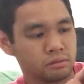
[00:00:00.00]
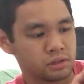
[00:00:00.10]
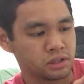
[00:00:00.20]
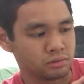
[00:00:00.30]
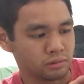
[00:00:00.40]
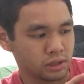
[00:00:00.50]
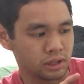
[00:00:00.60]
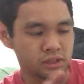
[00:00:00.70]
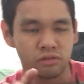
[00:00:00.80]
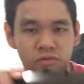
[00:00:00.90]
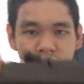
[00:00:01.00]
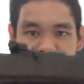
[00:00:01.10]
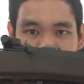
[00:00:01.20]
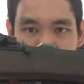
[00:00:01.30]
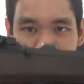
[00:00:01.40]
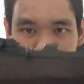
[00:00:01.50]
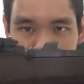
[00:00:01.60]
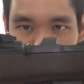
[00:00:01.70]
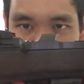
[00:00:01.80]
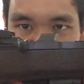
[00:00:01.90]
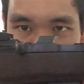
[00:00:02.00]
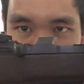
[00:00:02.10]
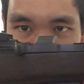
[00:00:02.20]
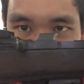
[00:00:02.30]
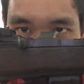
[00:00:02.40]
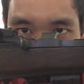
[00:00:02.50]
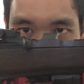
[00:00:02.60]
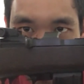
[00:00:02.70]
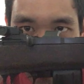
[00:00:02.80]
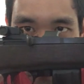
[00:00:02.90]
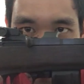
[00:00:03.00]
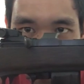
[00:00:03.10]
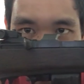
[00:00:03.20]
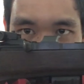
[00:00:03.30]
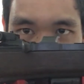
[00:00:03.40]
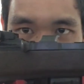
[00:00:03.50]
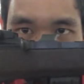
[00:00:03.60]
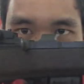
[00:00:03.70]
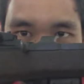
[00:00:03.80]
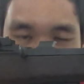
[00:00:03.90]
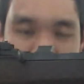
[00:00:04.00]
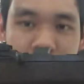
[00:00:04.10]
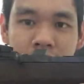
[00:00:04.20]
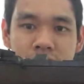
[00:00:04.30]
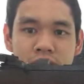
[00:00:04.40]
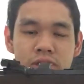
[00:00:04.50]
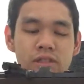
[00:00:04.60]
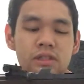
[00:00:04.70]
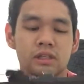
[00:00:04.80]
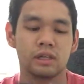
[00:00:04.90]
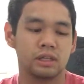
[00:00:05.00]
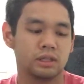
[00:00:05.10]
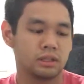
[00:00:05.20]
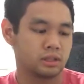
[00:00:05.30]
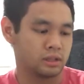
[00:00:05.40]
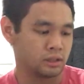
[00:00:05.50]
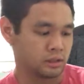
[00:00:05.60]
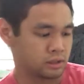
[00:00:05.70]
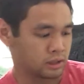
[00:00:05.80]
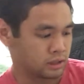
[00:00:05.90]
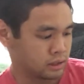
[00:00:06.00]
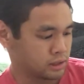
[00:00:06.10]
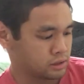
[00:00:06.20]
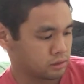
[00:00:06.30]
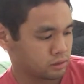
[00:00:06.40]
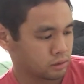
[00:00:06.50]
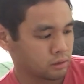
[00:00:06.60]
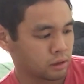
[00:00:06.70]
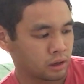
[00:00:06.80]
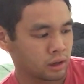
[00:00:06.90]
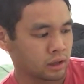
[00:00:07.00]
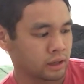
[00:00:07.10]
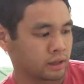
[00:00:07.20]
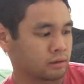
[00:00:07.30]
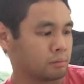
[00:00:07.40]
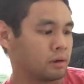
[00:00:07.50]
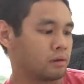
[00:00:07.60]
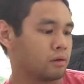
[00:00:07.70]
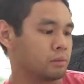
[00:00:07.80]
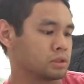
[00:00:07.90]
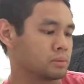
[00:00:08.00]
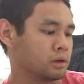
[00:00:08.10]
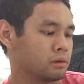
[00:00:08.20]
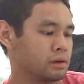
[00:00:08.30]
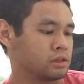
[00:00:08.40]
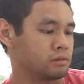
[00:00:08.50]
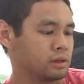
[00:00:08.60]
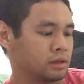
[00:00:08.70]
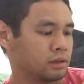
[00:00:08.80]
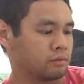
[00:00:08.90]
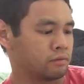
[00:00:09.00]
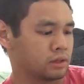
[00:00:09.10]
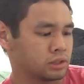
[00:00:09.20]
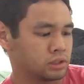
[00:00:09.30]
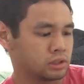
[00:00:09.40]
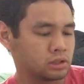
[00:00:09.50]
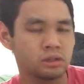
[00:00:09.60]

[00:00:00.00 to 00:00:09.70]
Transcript: which has a really nice finish. I don't know if the camera's getting that. Hopefully you guys can see that. It has like a nice, like almost parkerized grade kind of finish.